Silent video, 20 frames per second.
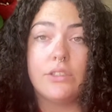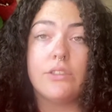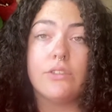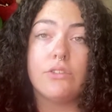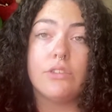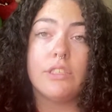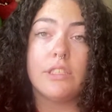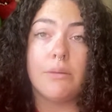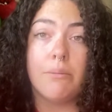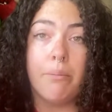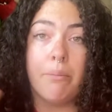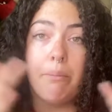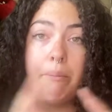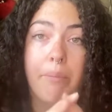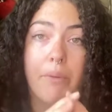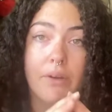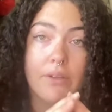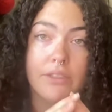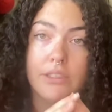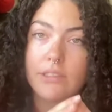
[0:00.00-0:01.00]
you'll see a
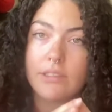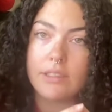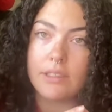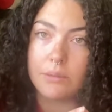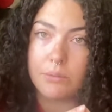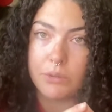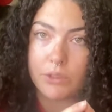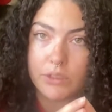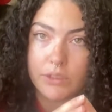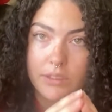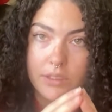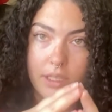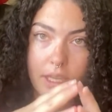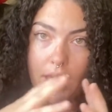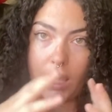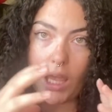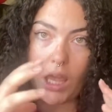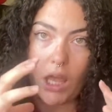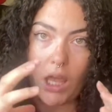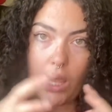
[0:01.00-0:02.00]
bunch of them just
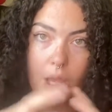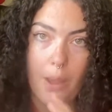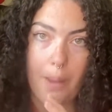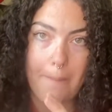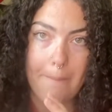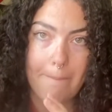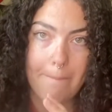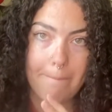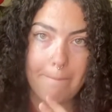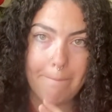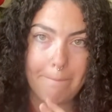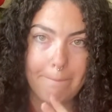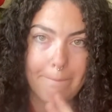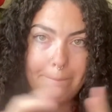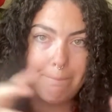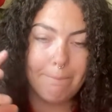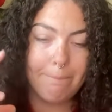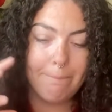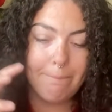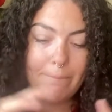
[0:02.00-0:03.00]
like
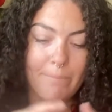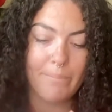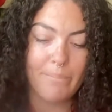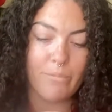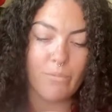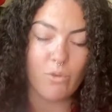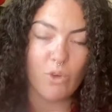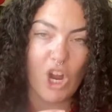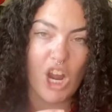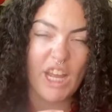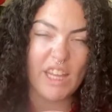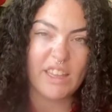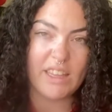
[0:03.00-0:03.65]
right